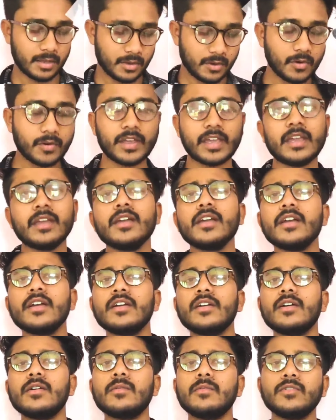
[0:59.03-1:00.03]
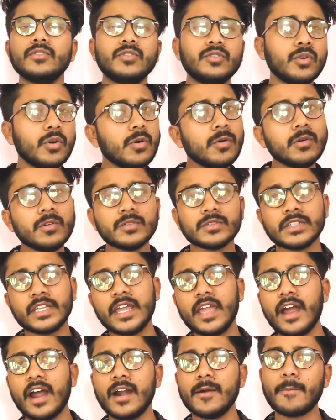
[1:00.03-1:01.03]
Okay, though
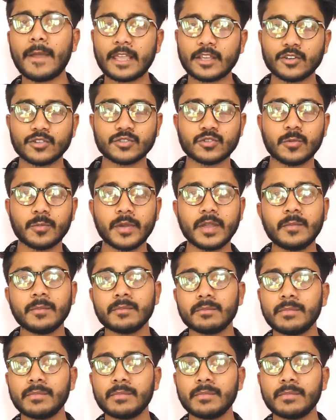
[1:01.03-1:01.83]
they are microscopic,